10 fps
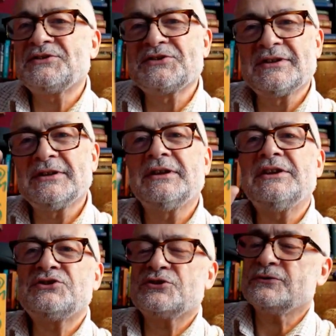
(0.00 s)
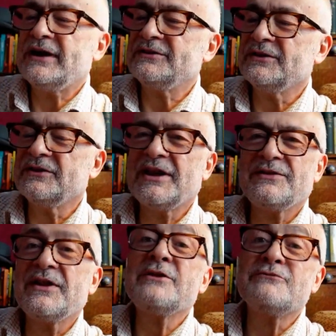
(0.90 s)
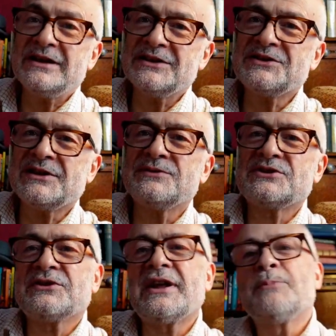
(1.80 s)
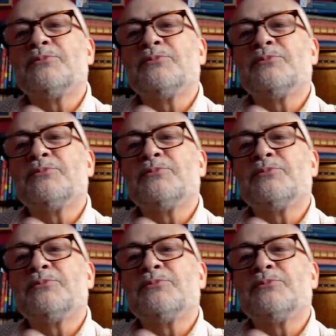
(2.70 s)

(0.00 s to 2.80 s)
as a little Easter egg that they're relatives. So that